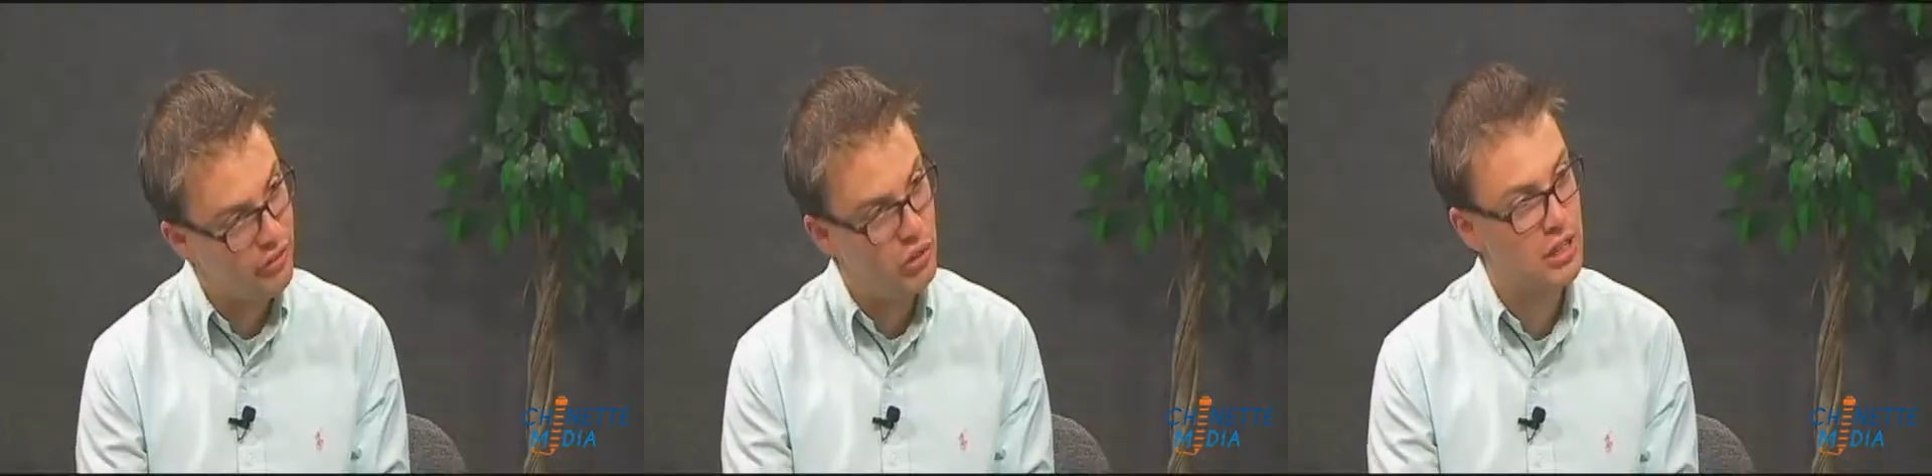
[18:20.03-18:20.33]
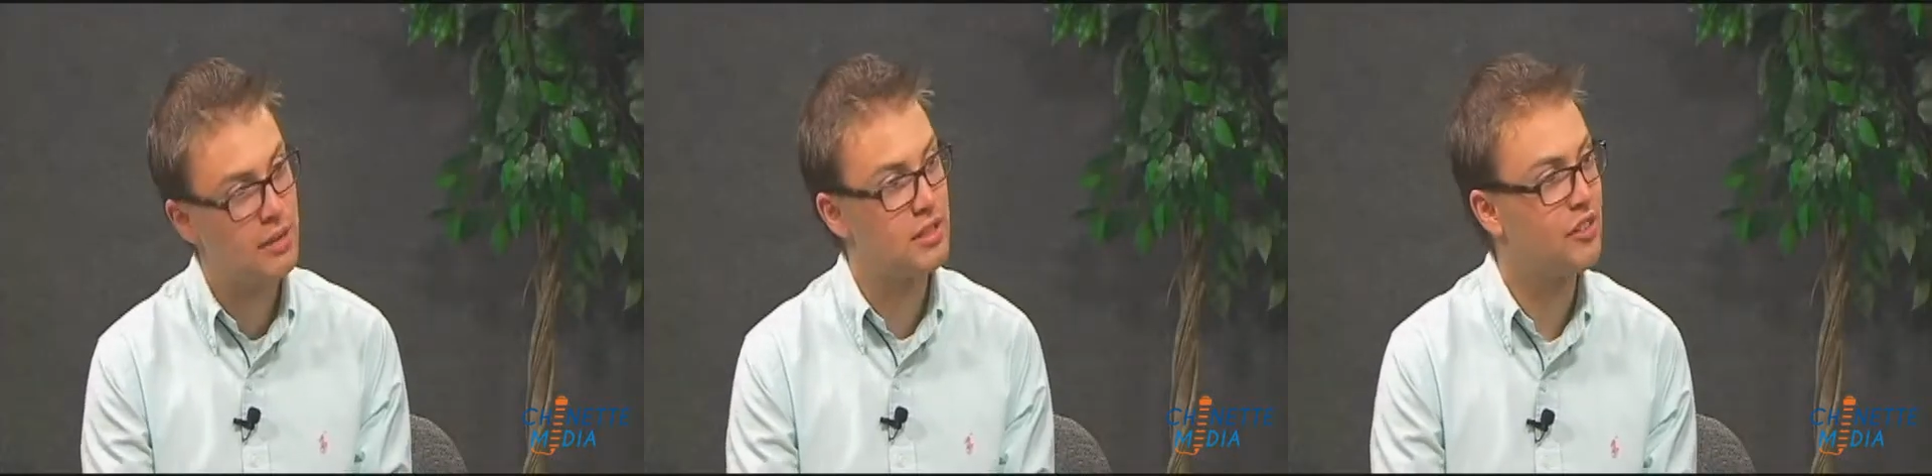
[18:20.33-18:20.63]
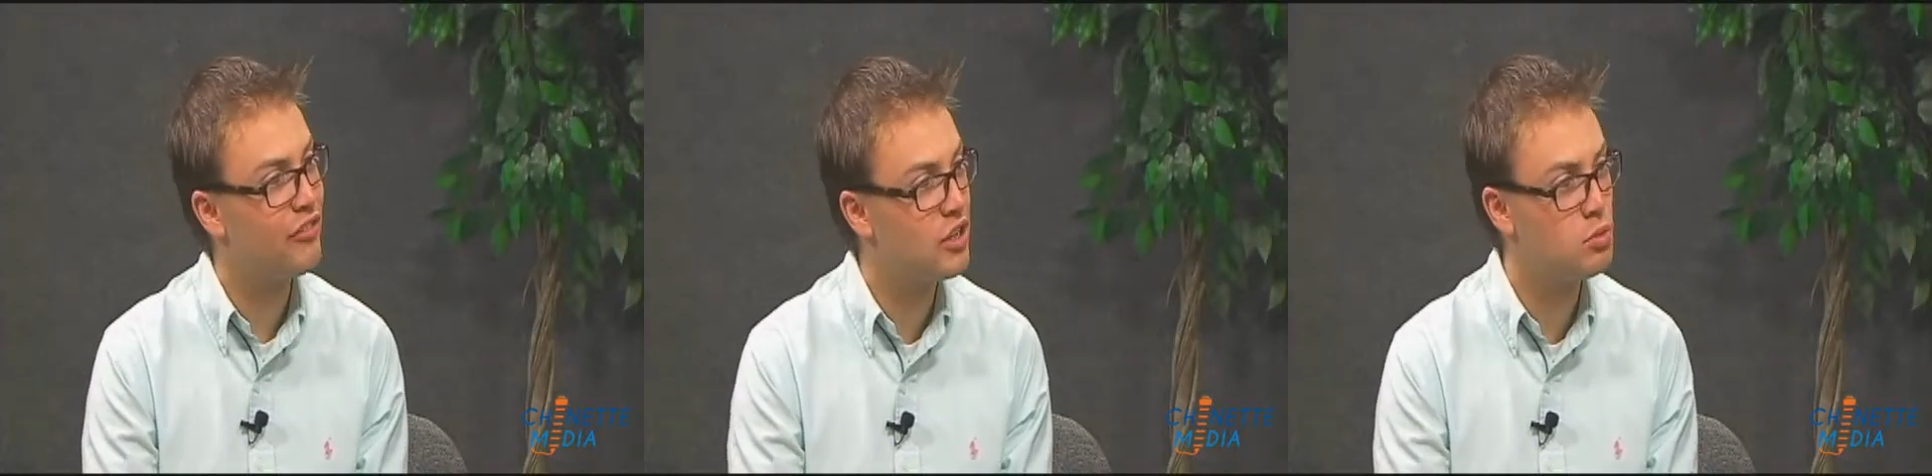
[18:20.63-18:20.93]
a few times
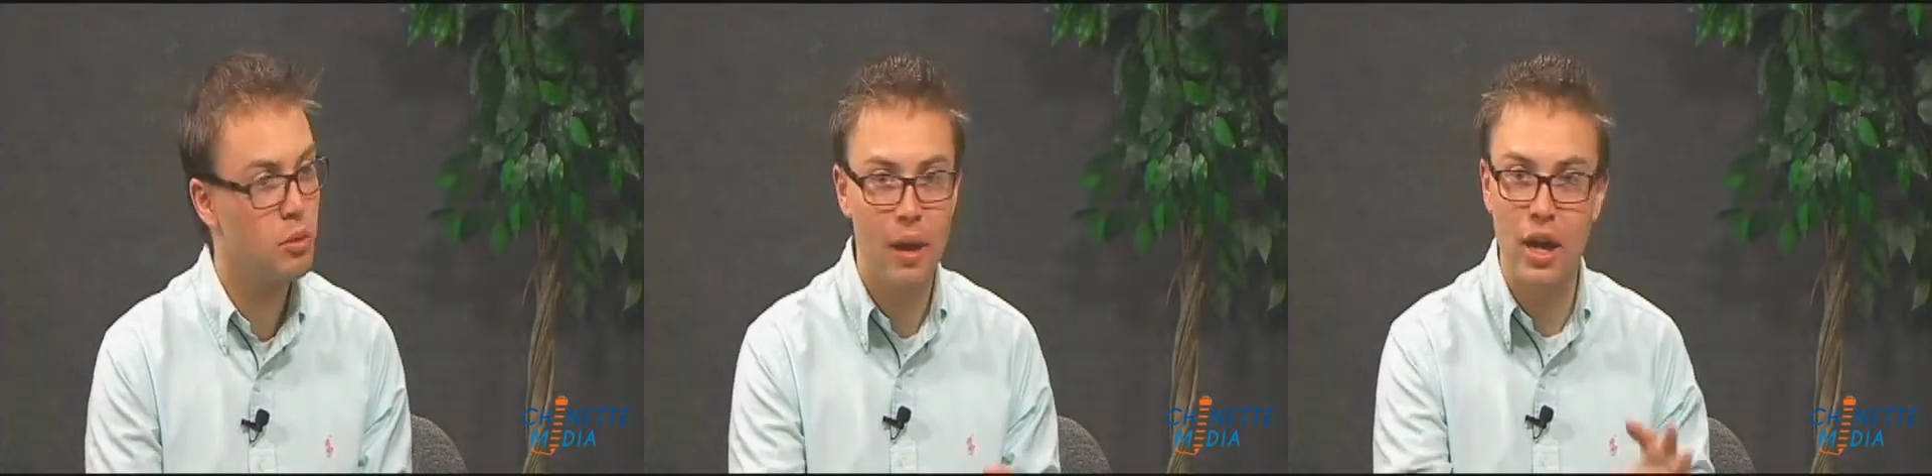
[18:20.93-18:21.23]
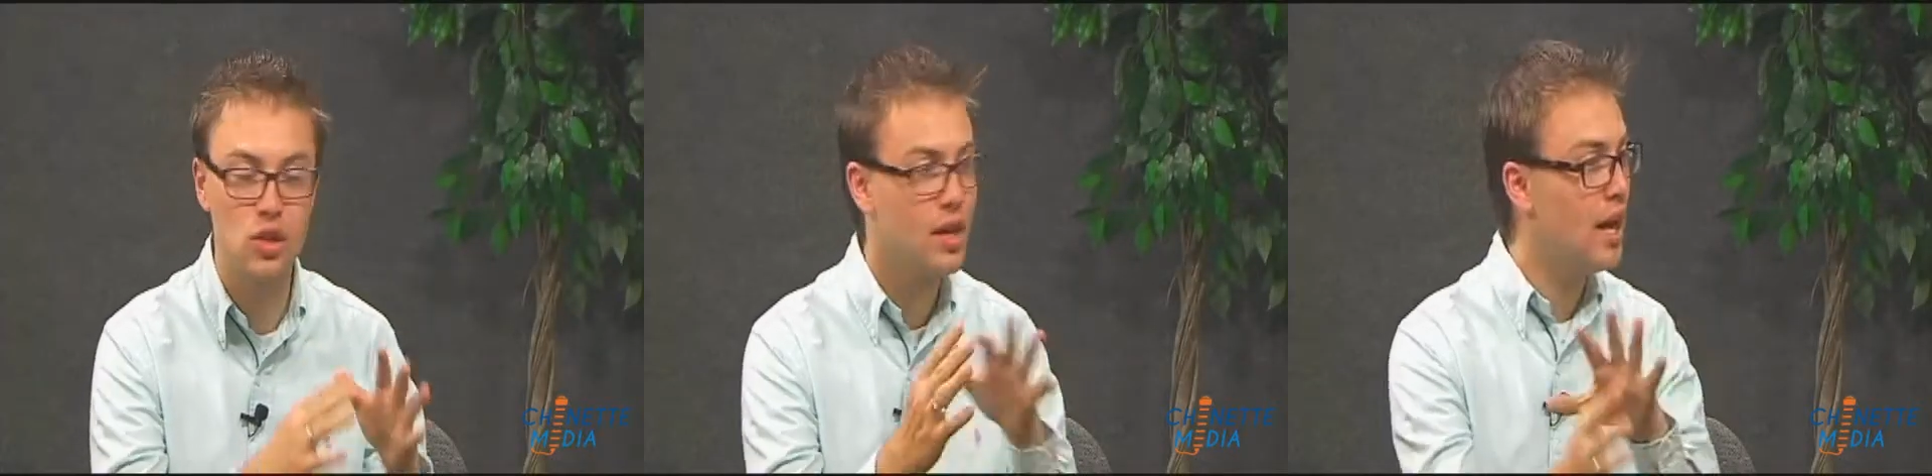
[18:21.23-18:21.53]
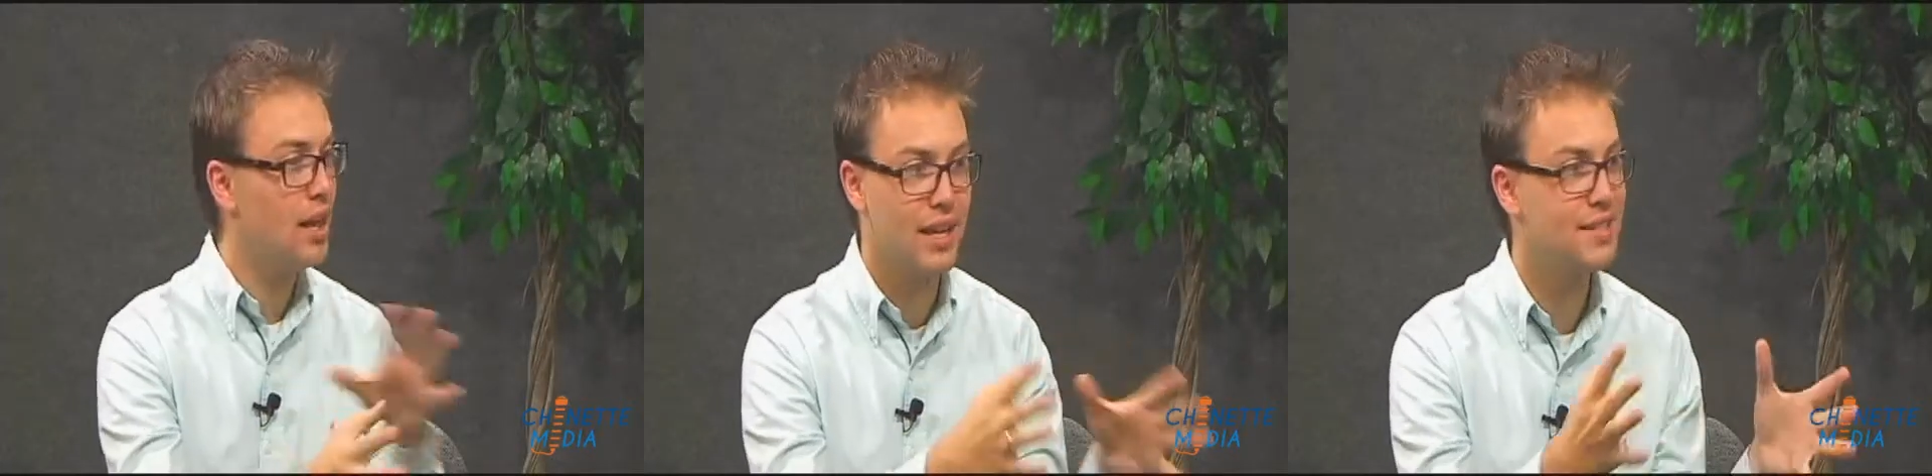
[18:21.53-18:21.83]
and the Facebook page.
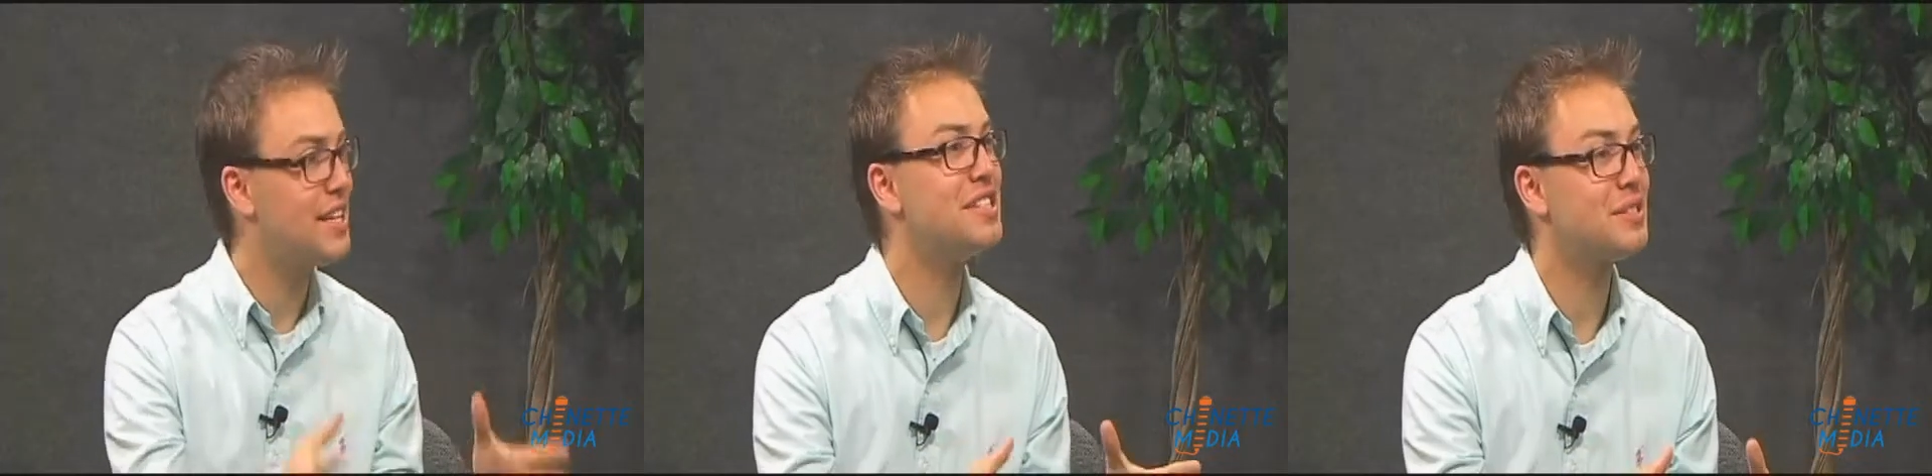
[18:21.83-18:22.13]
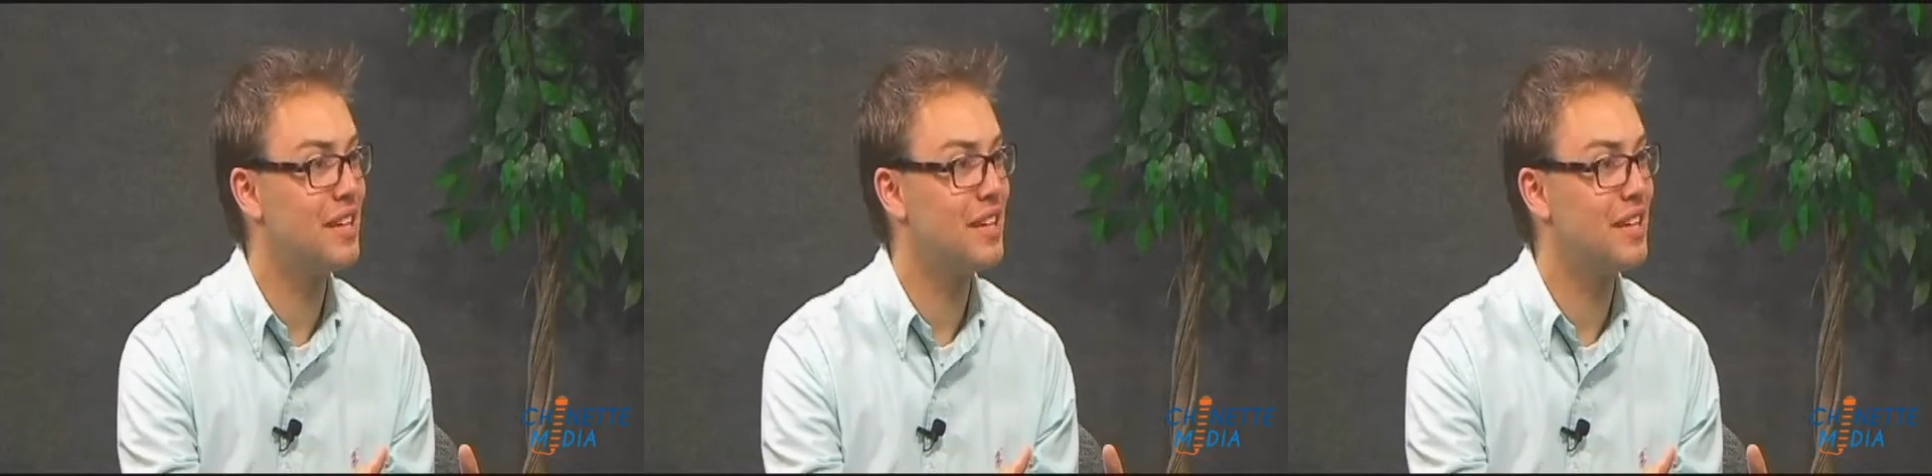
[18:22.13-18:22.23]
Let's